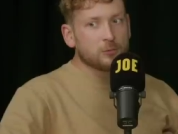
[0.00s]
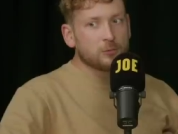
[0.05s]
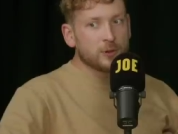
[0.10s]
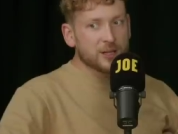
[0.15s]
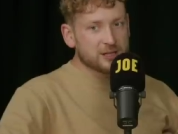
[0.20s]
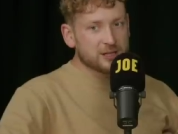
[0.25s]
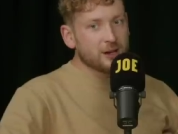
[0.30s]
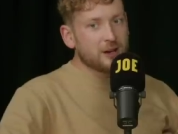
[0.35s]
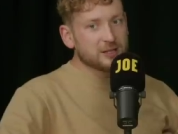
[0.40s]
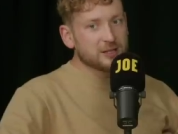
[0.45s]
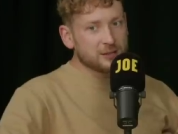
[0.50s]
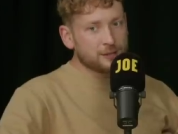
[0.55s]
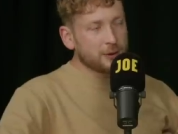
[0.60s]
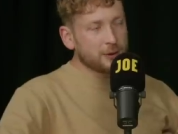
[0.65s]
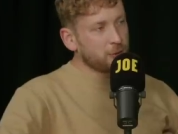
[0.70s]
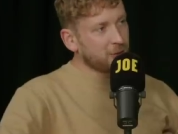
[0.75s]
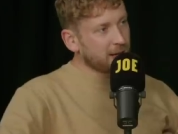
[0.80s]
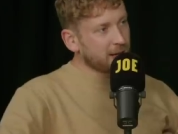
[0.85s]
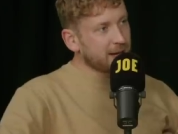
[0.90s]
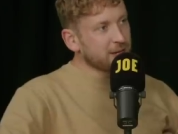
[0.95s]
We started
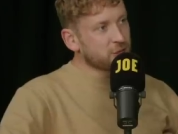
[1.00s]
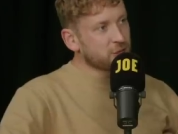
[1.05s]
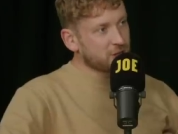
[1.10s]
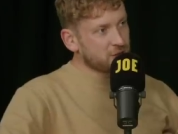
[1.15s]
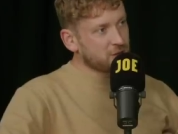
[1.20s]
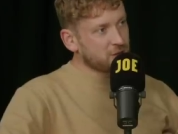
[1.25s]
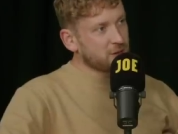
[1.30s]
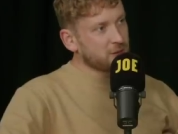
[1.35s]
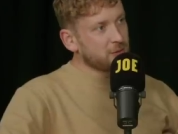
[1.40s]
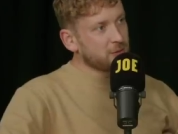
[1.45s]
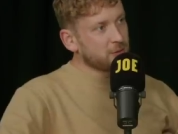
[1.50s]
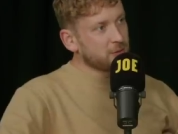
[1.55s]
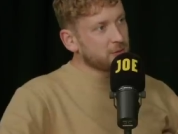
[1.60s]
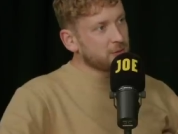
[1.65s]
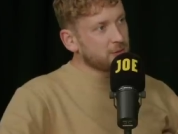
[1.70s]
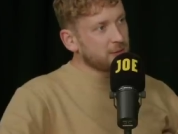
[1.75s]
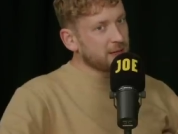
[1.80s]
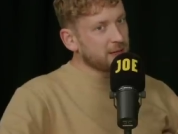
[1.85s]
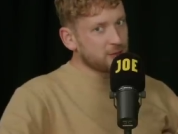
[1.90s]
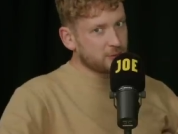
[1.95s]
building HS2
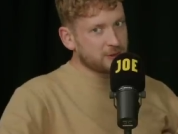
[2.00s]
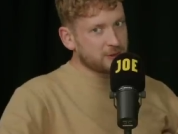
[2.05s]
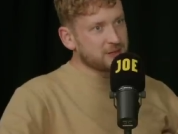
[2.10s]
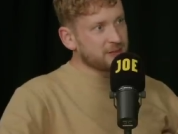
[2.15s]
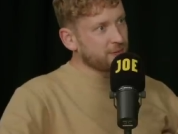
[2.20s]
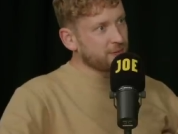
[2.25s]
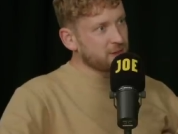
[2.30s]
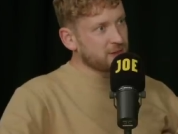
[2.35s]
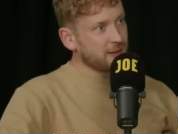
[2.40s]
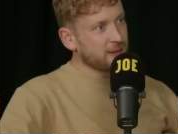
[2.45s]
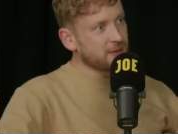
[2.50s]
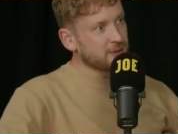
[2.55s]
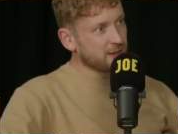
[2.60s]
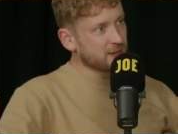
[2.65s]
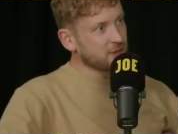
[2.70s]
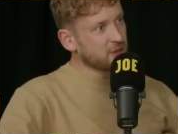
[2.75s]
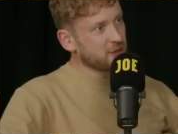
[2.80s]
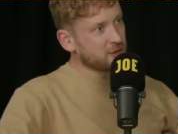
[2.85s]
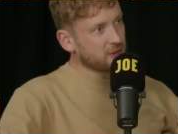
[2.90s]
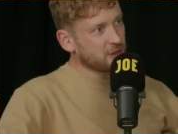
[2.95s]
in 2017,
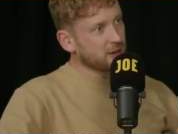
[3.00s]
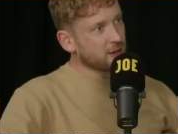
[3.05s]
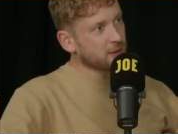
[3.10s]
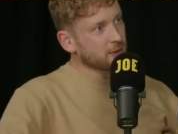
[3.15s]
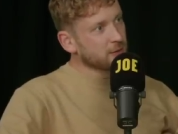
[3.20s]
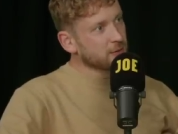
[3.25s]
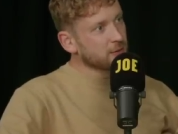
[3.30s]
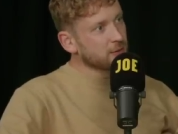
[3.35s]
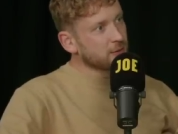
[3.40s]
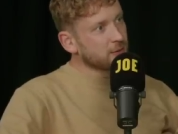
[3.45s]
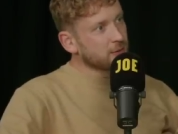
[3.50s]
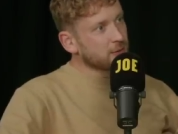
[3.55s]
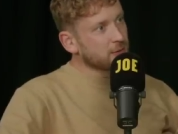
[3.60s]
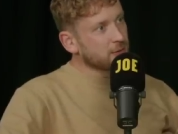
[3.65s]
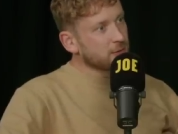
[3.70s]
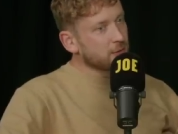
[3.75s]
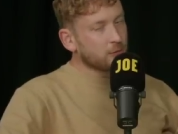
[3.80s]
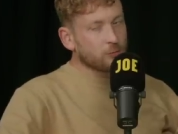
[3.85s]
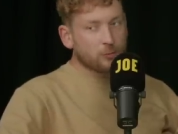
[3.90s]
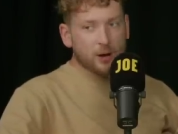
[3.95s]
6 years ago.
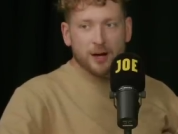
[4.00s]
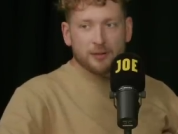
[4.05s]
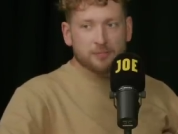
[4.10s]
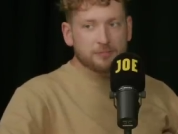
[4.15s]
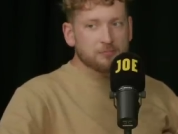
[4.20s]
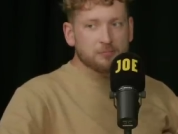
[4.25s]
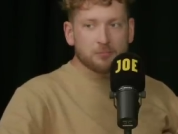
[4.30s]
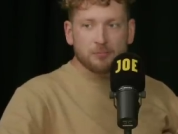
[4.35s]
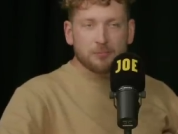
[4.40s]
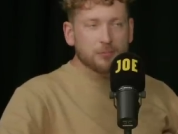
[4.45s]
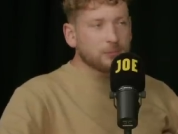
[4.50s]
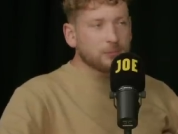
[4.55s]
The